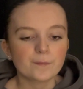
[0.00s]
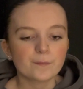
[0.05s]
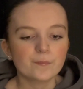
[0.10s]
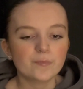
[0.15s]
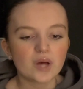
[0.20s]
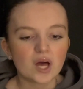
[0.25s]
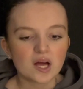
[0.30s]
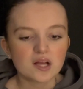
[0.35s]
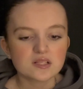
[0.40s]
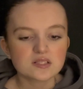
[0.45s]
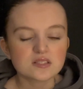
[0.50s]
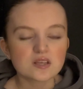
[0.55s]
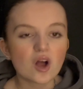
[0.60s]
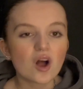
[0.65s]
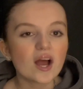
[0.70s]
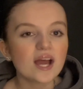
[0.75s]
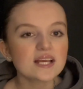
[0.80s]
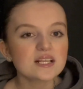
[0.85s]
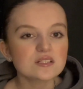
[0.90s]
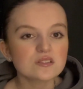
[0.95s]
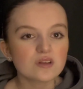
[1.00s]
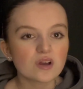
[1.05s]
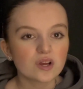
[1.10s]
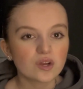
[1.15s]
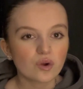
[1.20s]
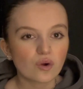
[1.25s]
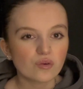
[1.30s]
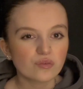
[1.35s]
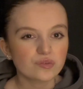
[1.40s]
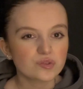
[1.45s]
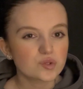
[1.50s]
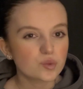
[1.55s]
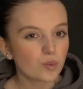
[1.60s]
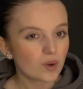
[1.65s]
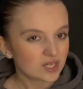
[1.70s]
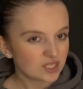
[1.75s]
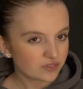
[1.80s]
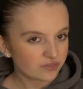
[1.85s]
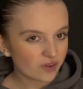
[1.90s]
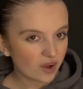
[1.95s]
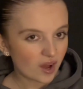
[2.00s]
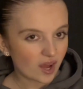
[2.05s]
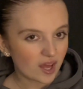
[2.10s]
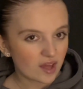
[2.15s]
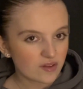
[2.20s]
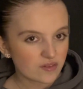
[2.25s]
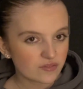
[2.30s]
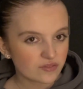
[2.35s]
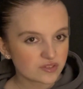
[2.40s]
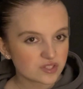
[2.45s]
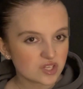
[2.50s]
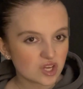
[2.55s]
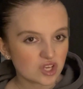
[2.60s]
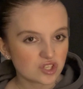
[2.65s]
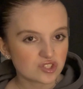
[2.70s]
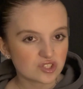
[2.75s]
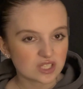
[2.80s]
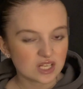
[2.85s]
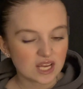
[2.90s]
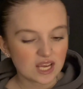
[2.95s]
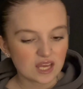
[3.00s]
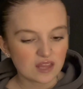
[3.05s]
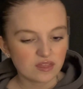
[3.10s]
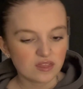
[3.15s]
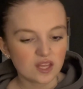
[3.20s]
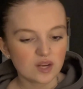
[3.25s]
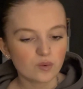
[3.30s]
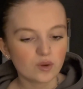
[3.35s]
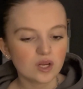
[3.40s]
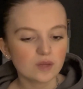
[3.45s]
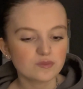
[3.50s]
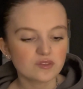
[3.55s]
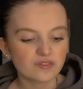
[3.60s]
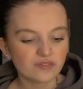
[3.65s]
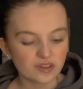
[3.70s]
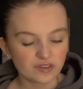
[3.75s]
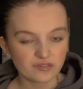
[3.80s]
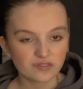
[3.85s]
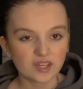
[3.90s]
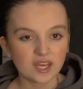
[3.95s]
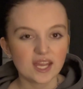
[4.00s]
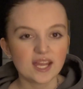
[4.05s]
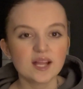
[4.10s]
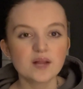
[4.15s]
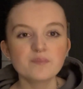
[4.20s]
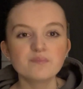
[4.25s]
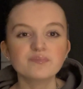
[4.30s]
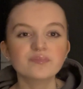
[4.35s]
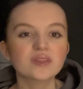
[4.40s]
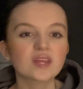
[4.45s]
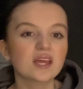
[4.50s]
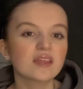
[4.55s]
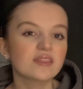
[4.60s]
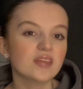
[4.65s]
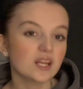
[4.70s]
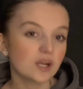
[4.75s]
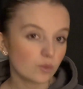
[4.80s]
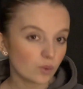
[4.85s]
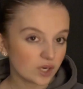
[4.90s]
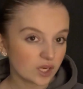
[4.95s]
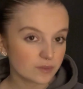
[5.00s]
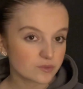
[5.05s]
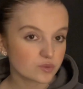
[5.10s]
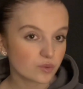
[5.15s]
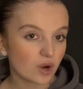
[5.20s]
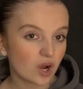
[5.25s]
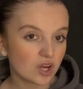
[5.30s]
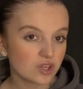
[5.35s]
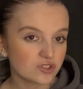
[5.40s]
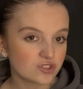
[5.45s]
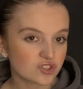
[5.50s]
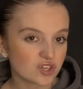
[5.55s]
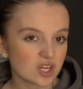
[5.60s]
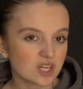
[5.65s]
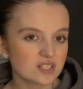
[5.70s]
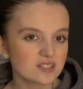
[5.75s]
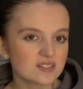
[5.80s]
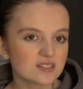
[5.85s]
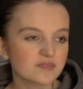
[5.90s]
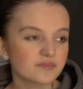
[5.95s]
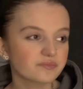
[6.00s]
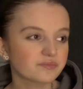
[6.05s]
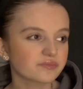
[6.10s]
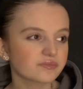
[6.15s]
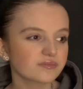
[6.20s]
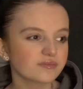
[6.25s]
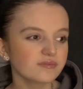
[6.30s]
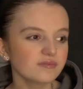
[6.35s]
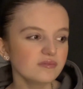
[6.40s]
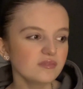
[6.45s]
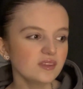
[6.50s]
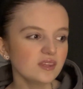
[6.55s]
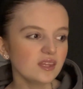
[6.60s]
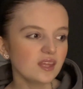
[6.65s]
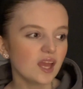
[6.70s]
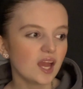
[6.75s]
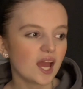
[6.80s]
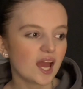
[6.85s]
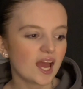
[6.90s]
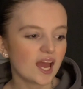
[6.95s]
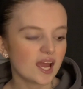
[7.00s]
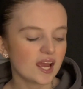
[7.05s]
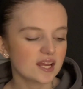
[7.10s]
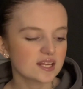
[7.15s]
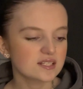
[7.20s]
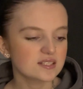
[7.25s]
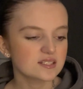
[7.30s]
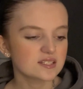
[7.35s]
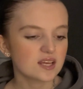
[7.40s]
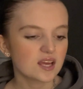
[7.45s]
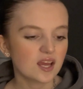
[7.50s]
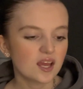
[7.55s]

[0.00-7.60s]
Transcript: But I started off 25 sertraline, then I went up to 50, then I went up to 100 and